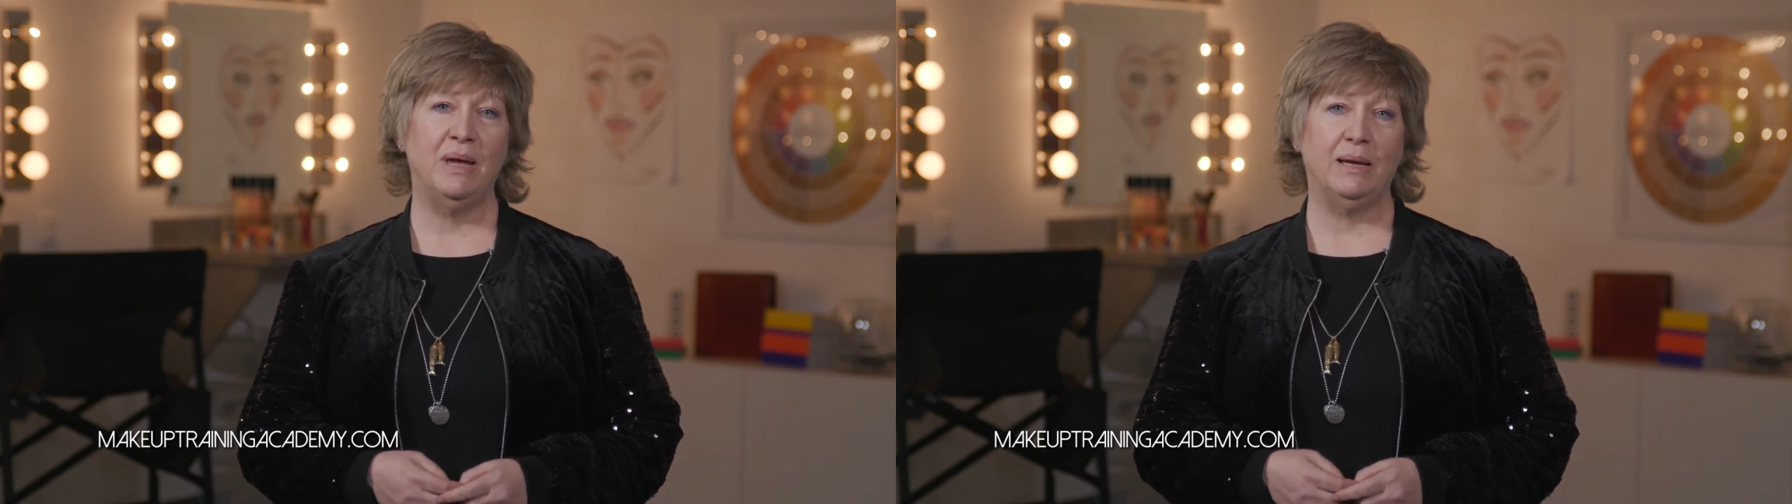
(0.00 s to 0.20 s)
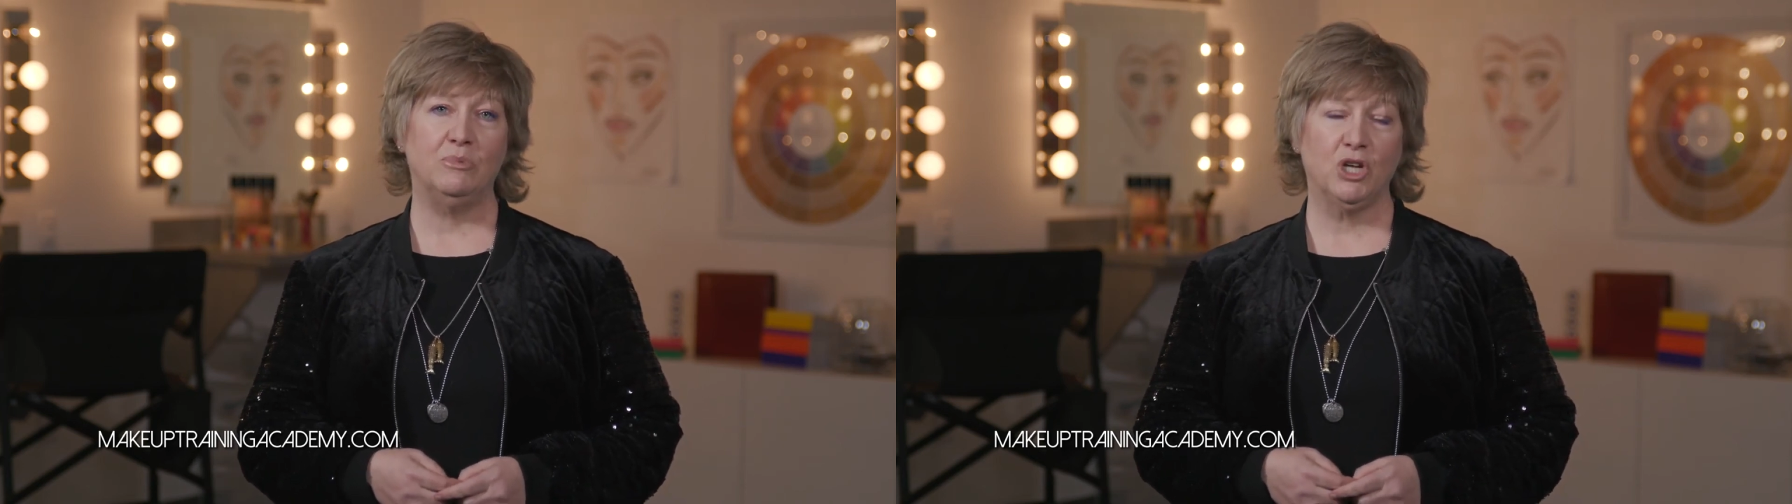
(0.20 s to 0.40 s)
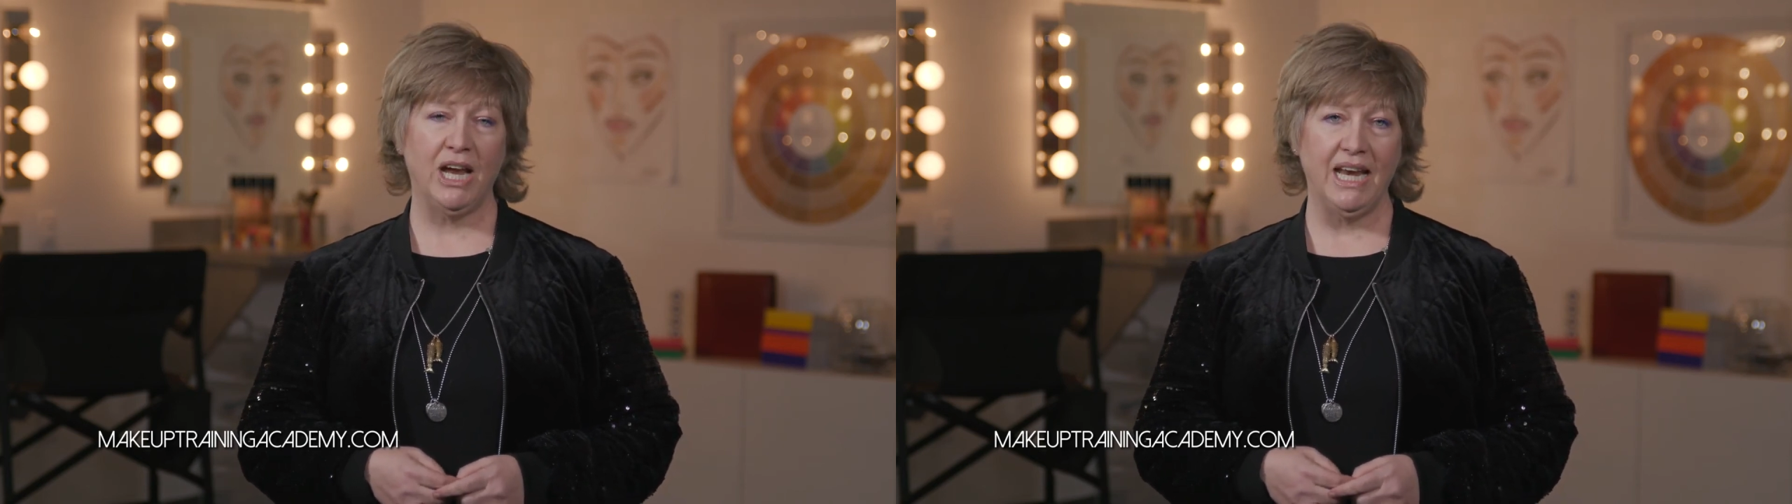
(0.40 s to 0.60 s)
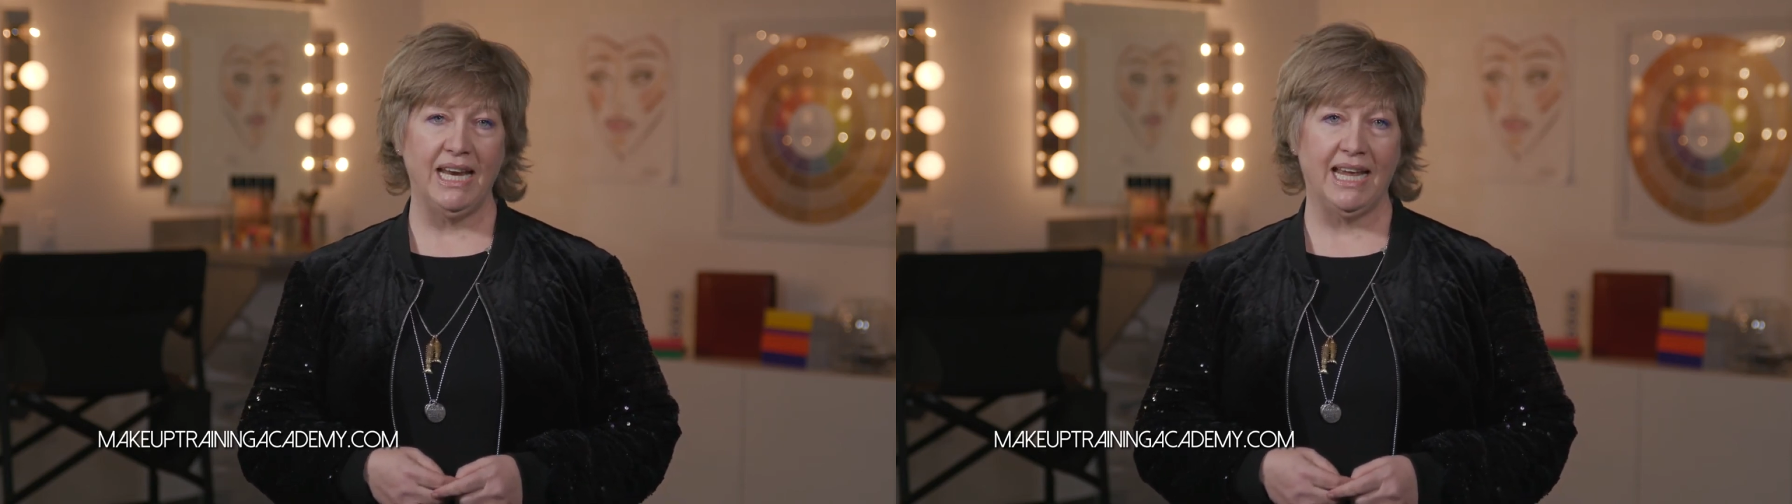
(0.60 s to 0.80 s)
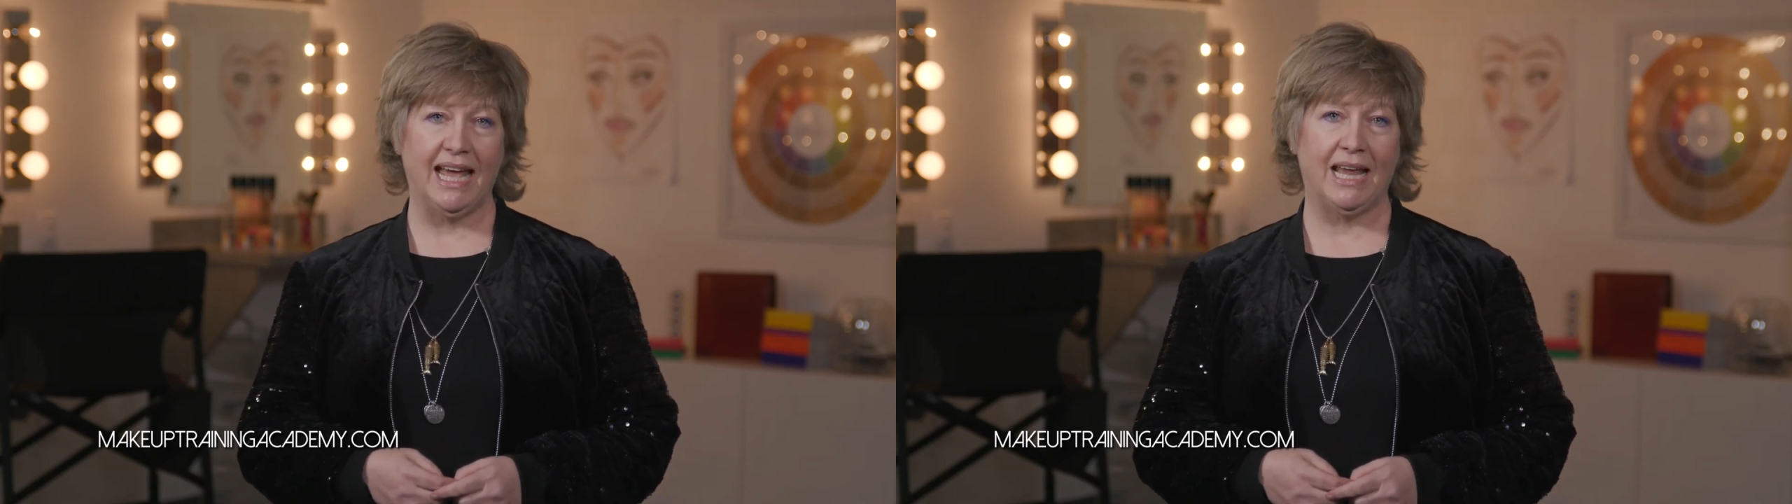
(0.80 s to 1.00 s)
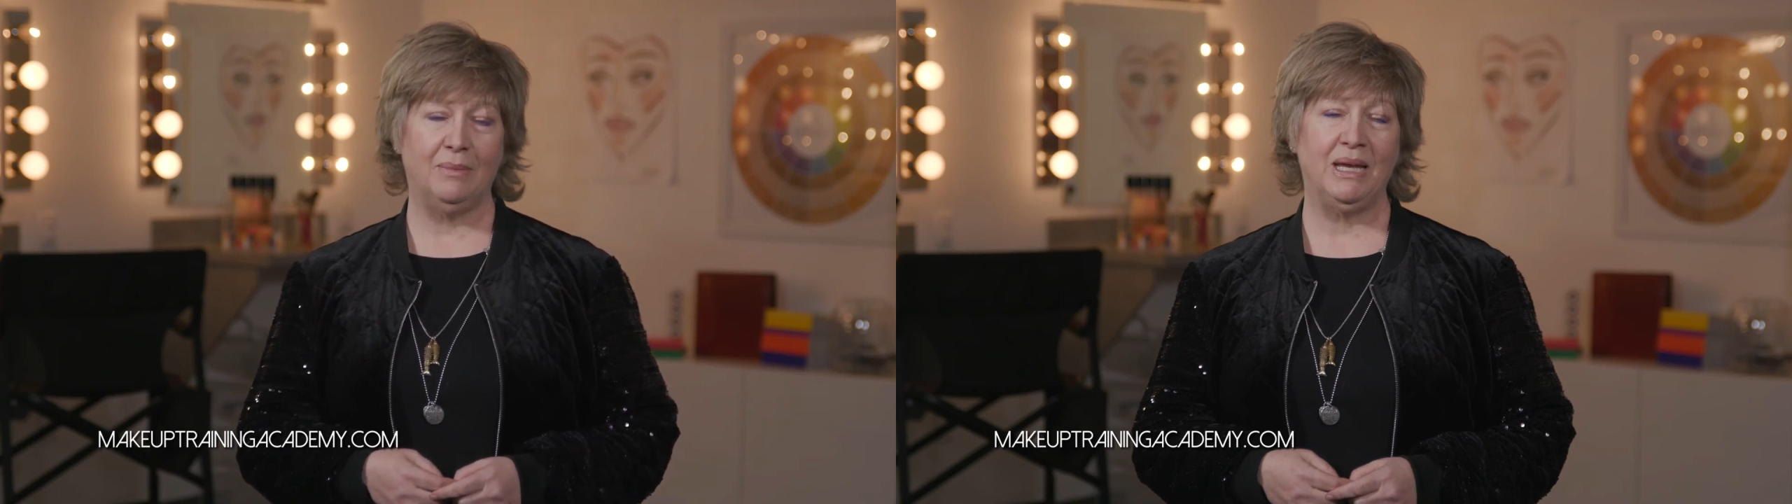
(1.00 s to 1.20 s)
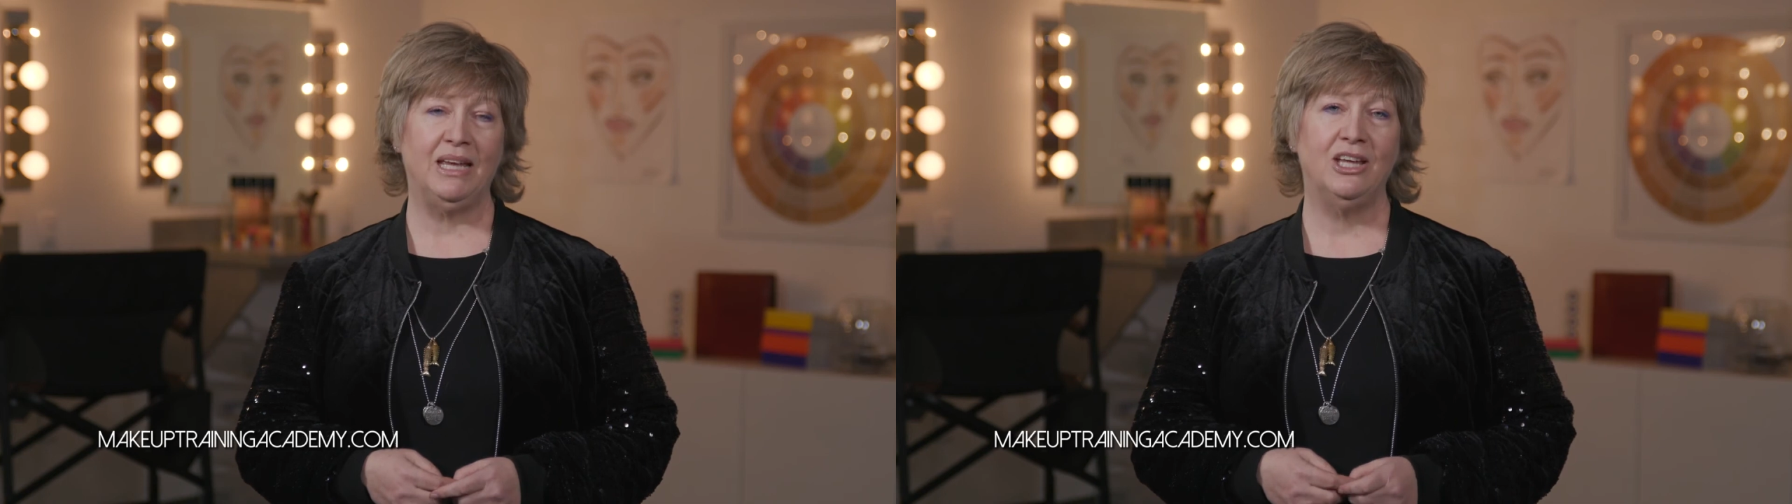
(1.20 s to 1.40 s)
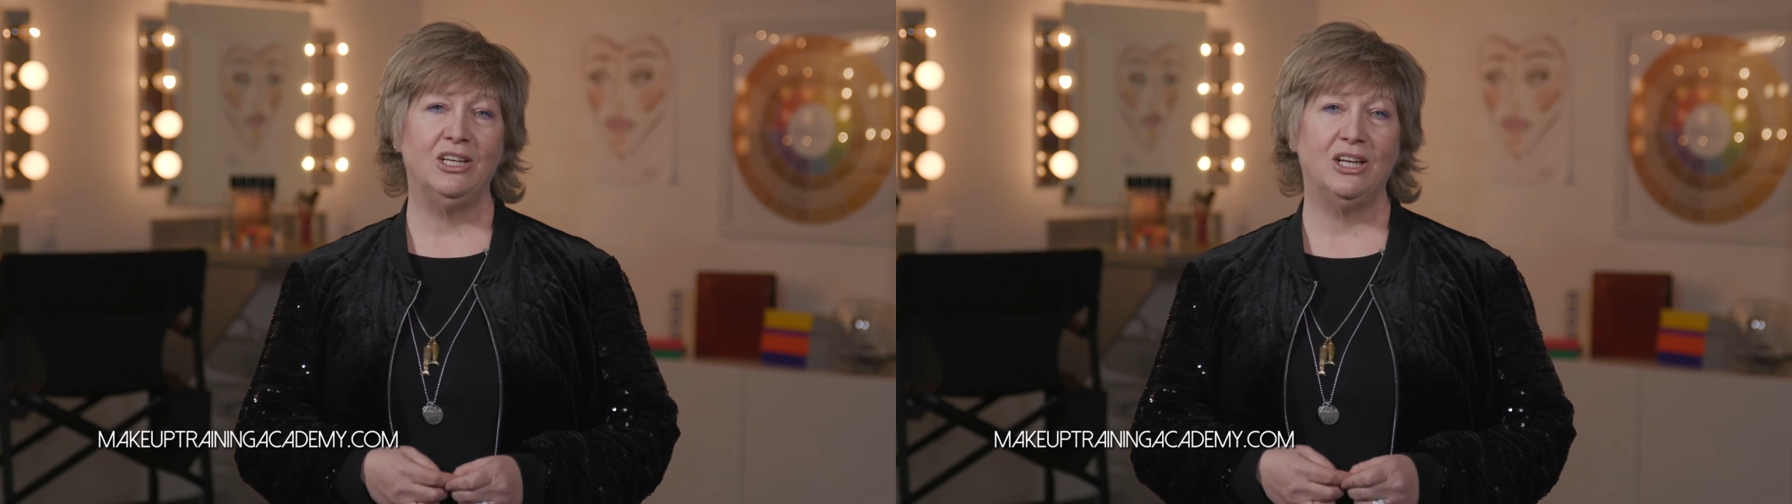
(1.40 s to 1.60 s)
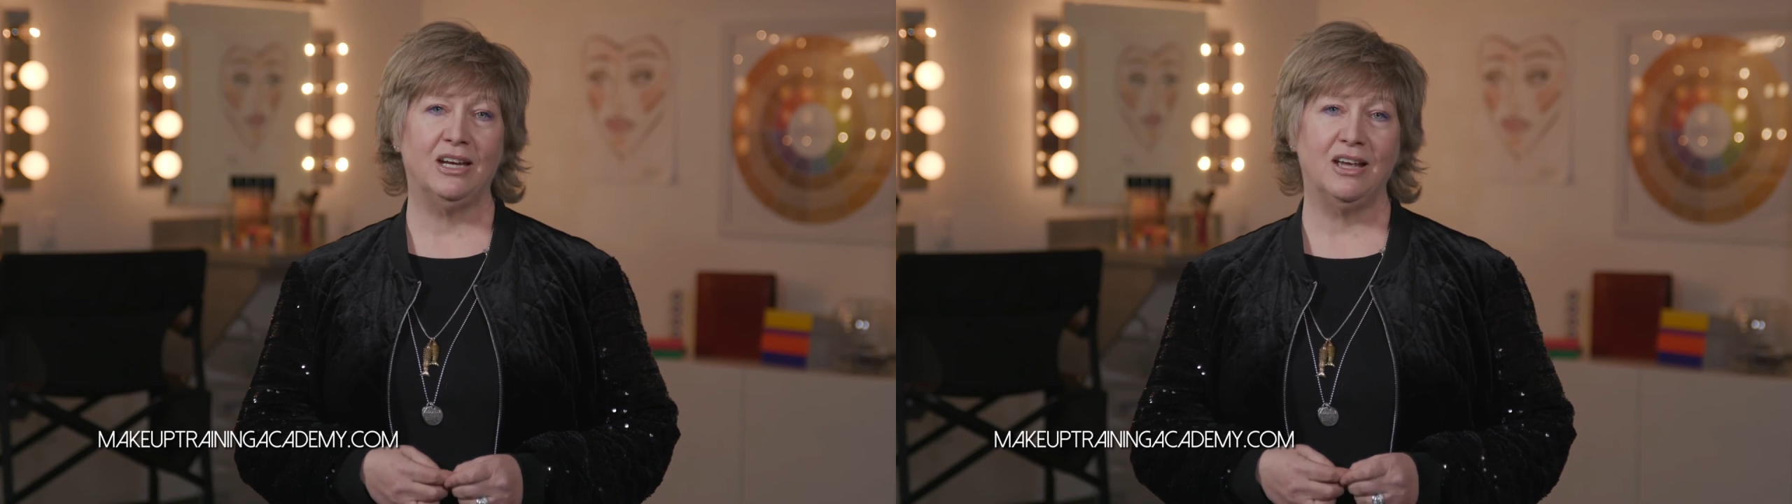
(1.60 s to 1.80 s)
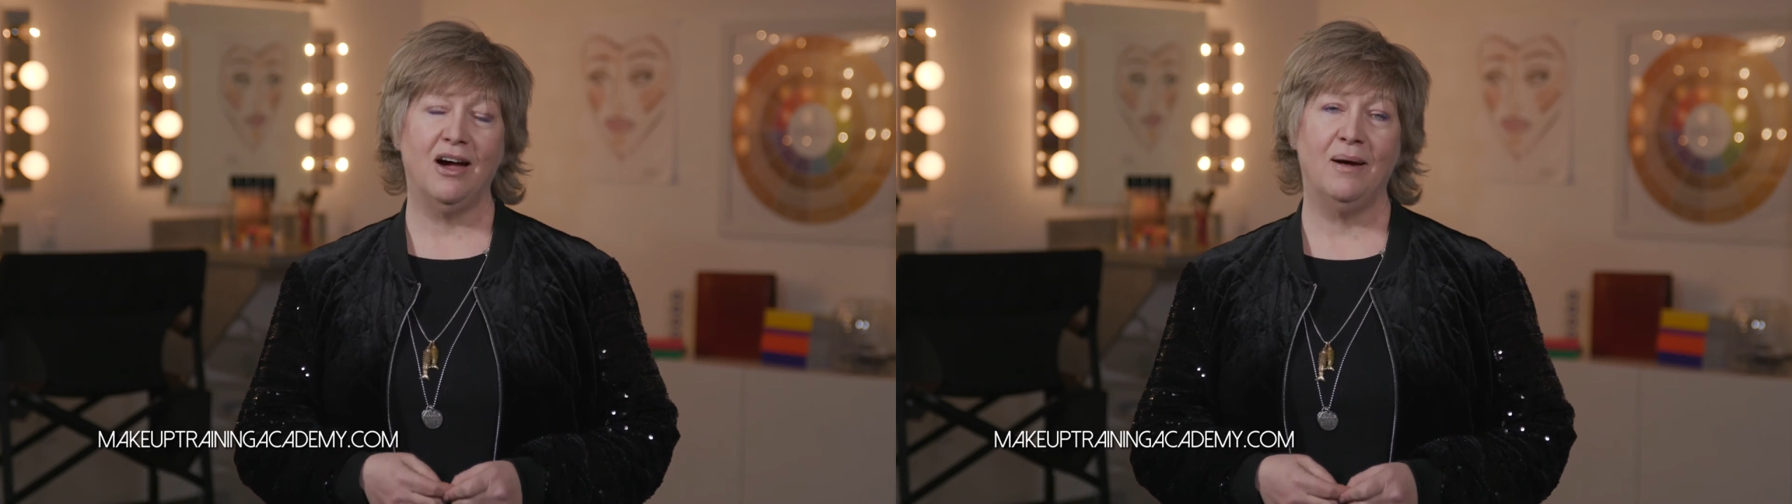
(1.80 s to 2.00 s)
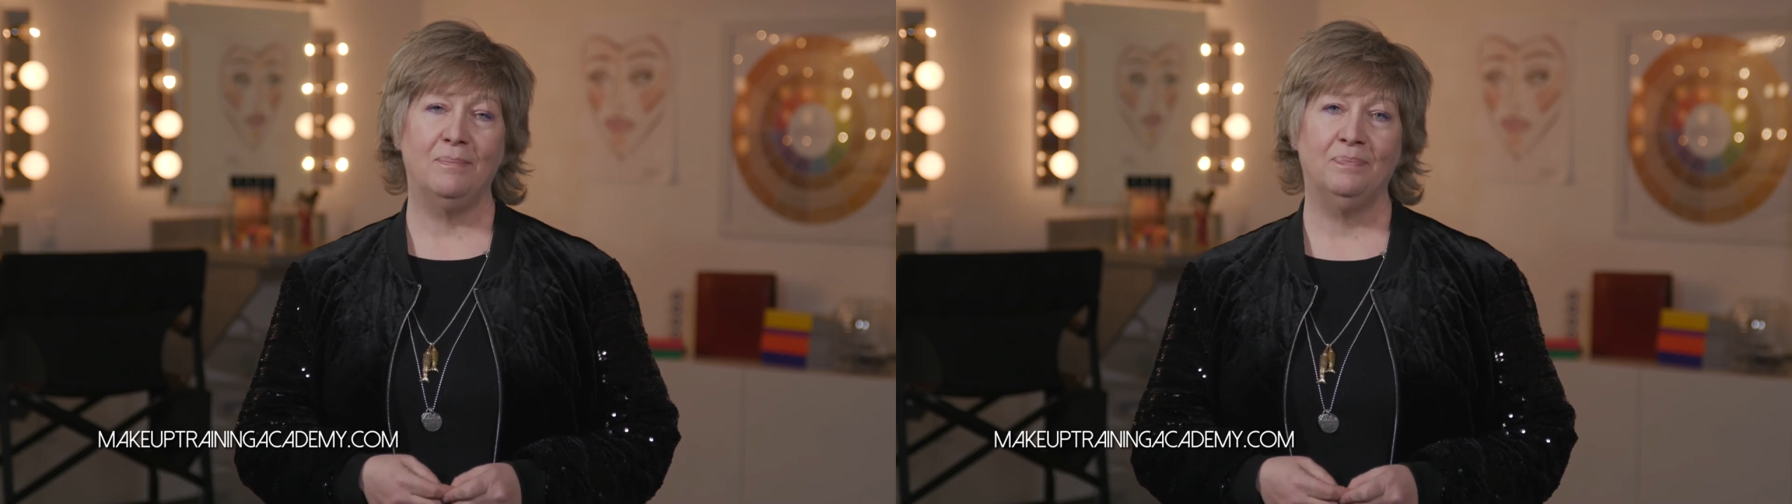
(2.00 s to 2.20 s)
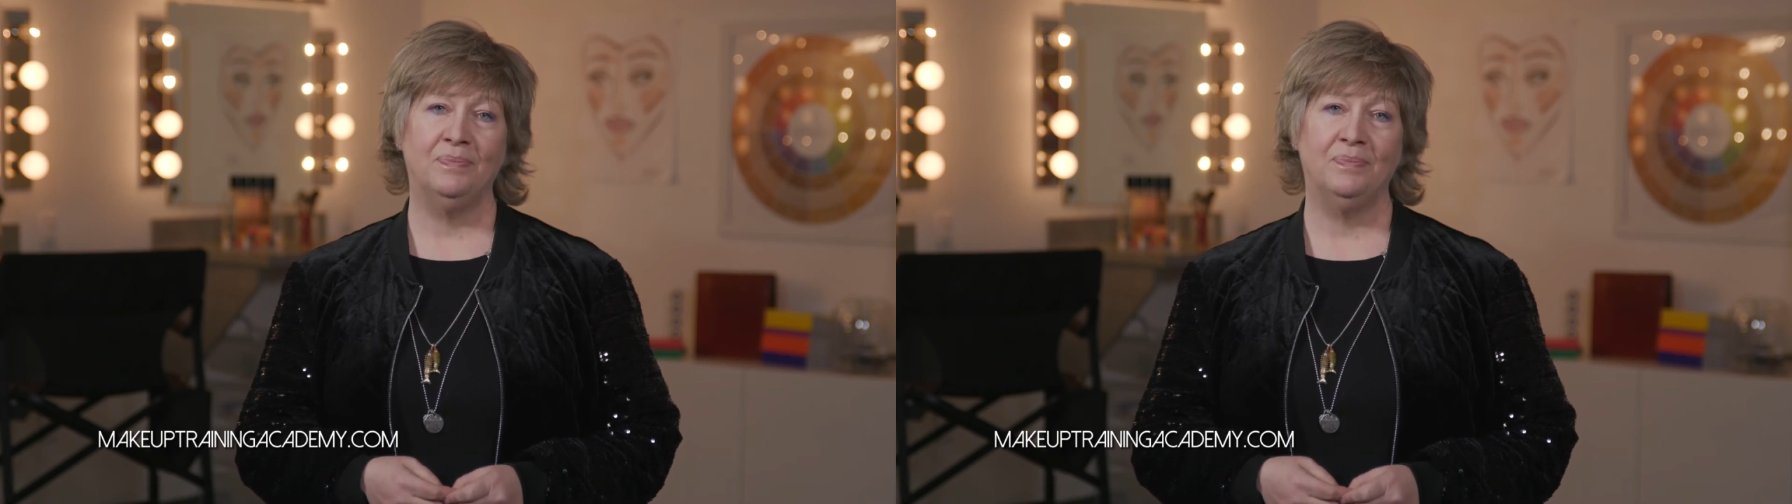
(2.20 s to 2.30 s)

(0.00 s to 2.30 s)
makeuptrainingacademy.com.